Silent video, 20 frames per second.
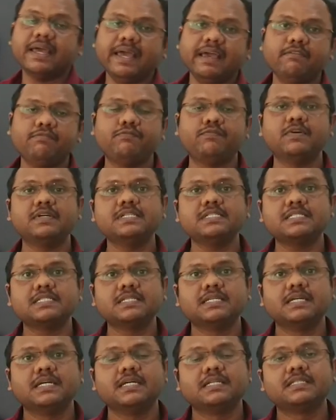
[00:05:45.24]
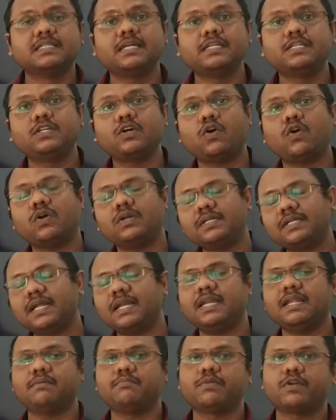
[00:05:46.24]
F is the total
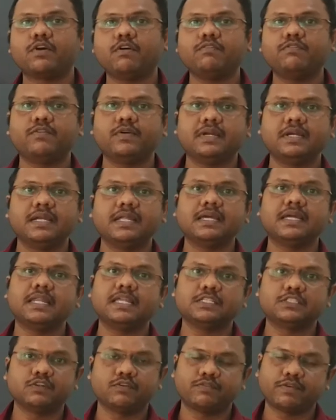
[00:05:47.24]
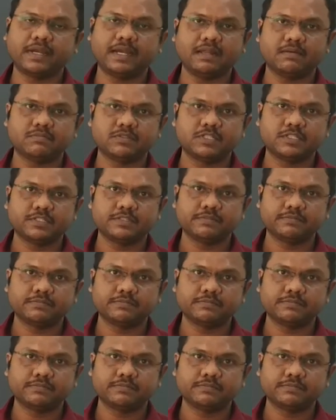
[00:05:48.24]
number of degrees of freedoms.